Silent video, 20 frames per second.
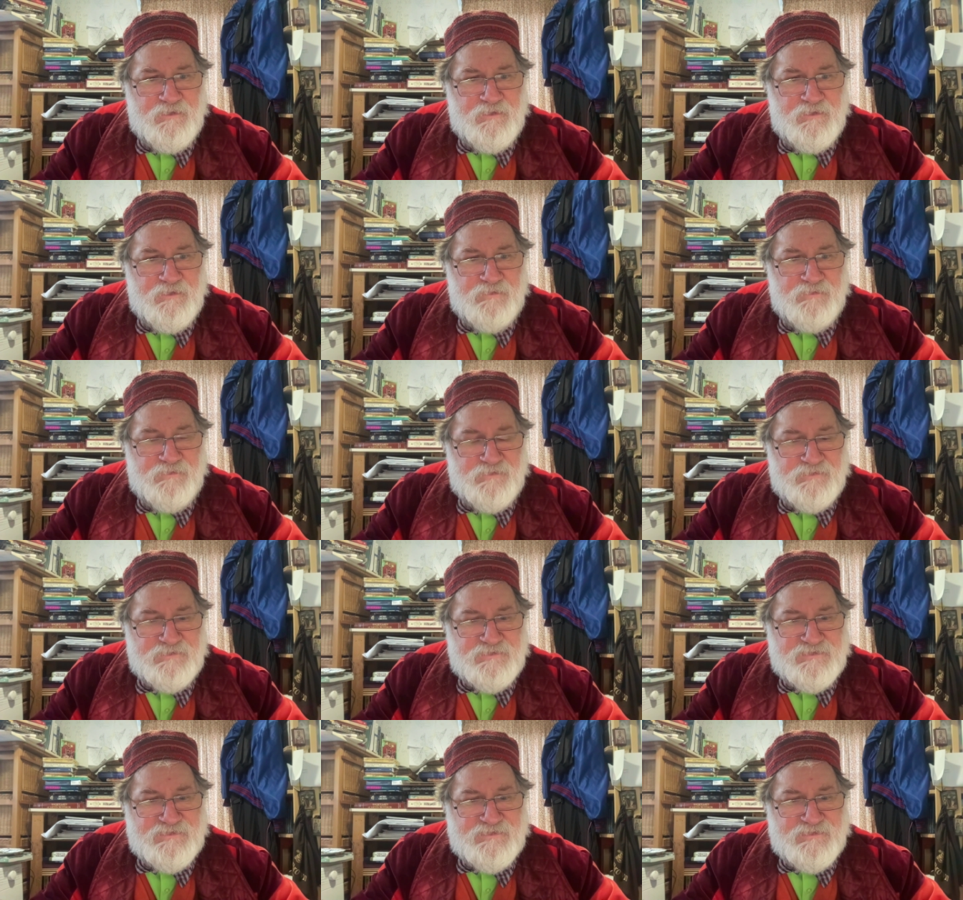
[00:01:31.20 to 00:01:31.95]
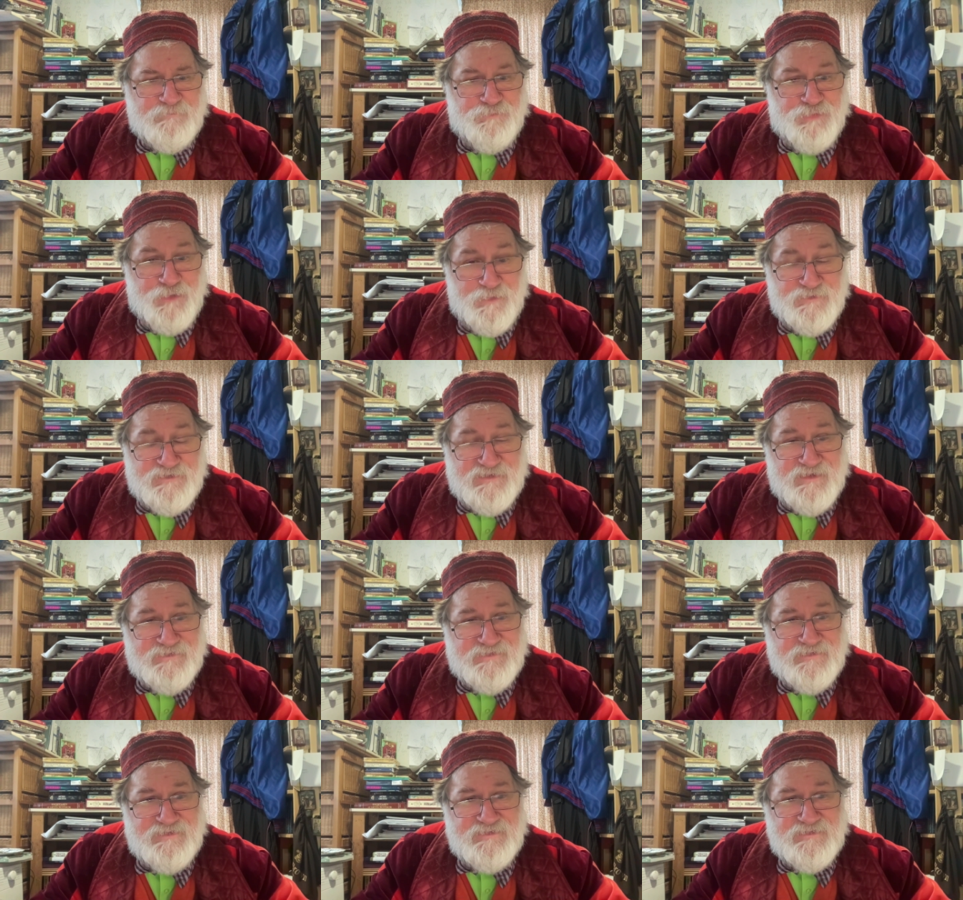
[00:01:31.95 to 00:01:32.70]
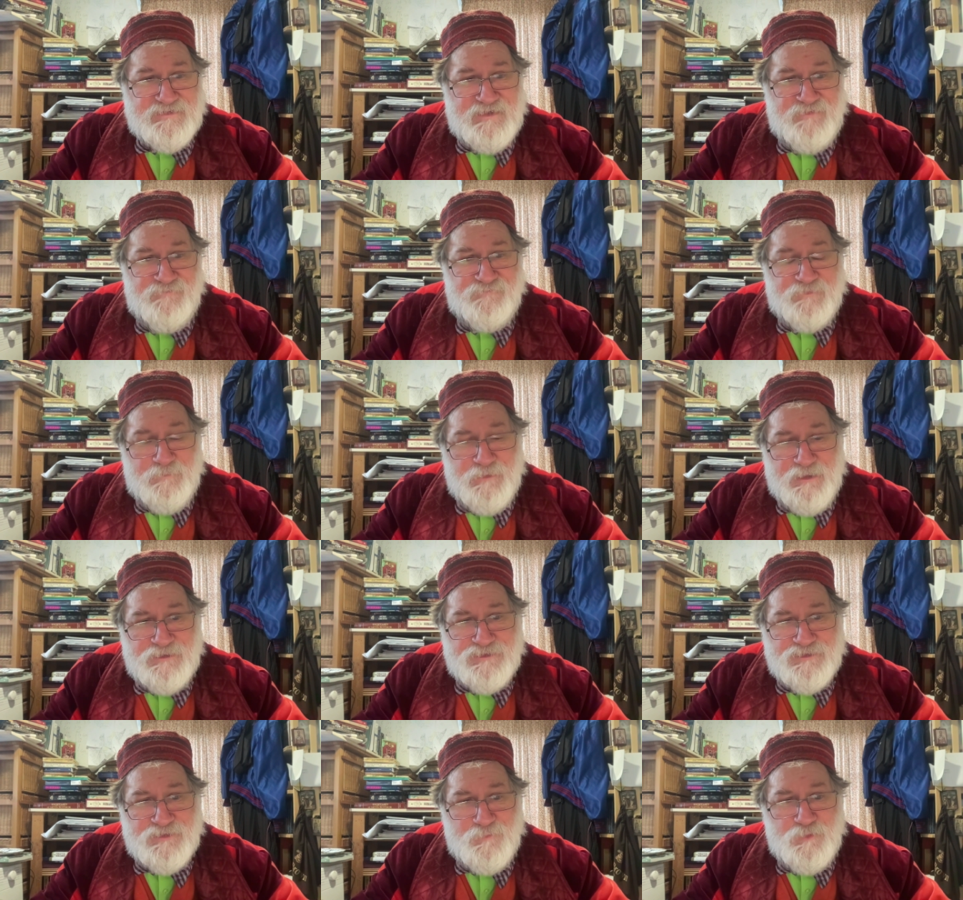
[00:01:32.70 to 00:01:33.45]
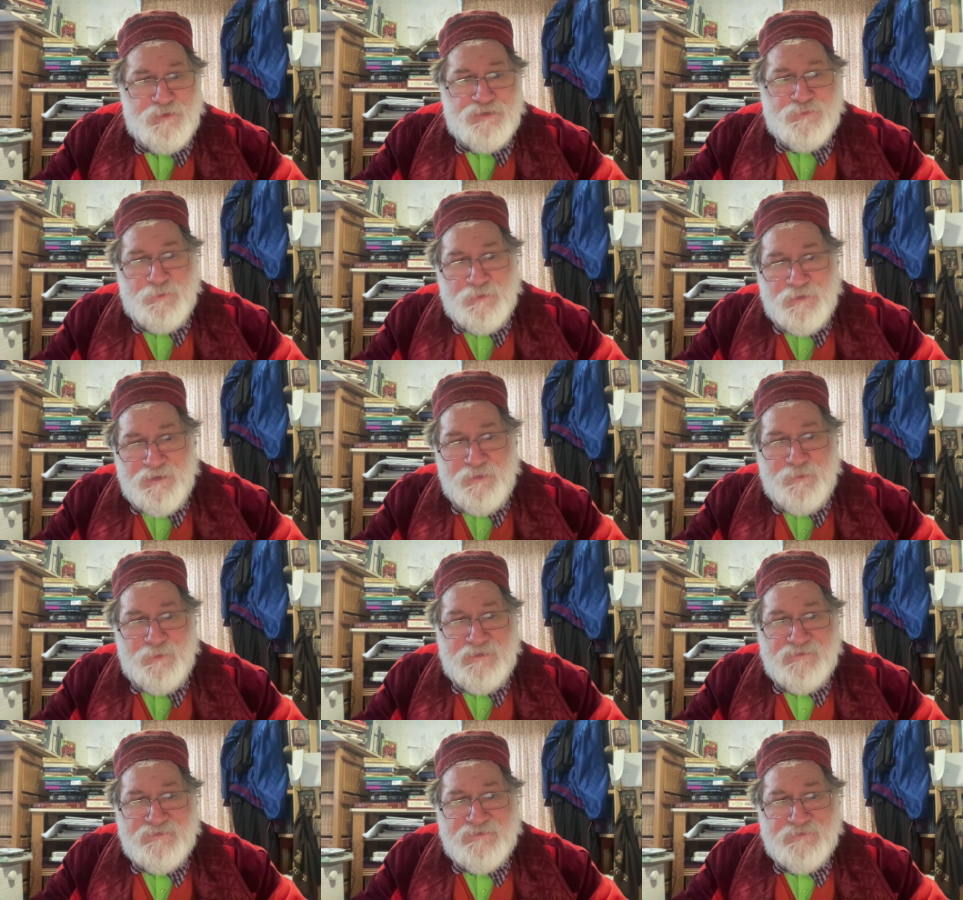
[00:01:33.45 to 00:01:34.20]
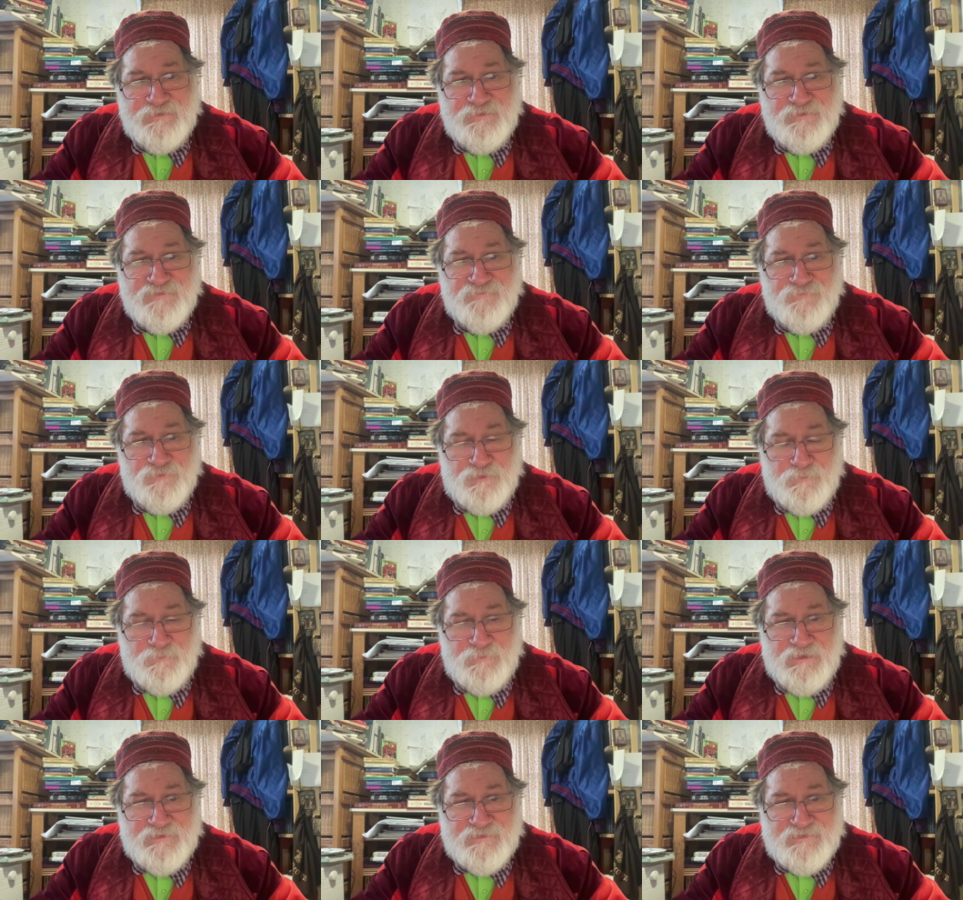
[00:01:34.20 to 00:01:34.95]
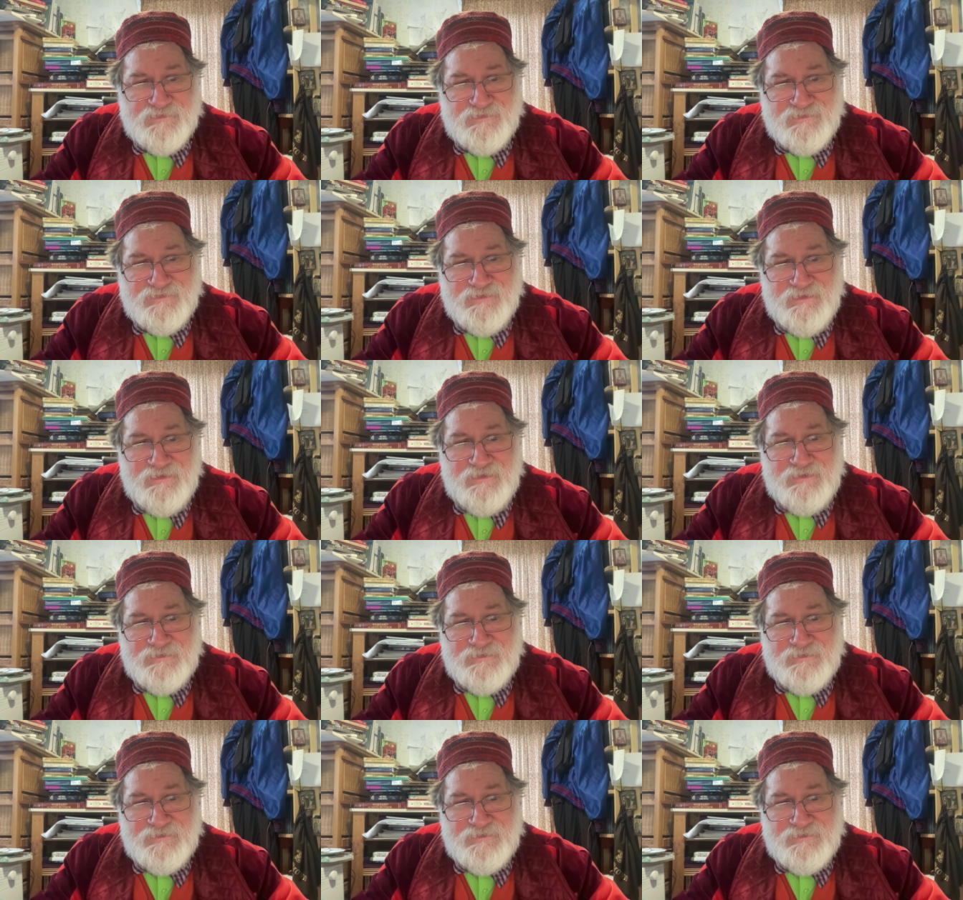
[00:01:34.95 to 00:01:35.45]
that processes information which will go into those form letters.